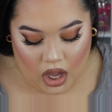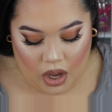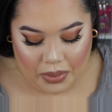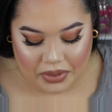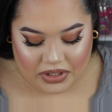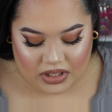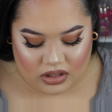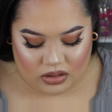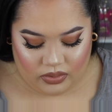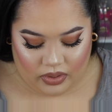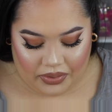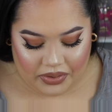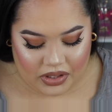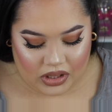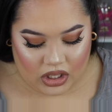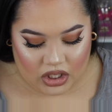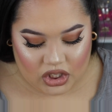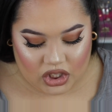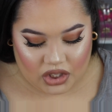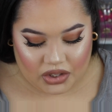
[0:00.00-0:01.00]
which is very
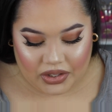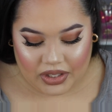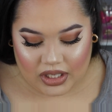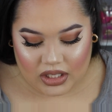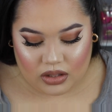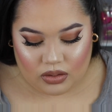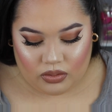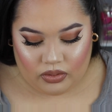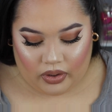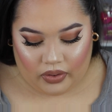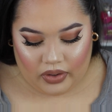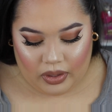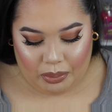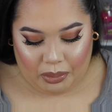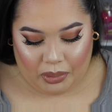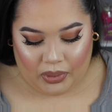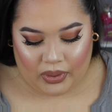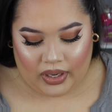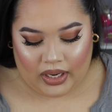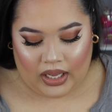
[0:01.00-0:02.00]
luxurious, very
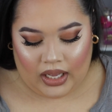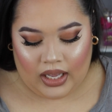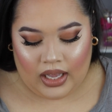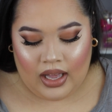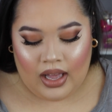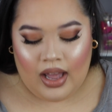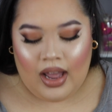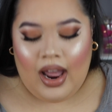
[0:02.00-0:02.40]
pretty.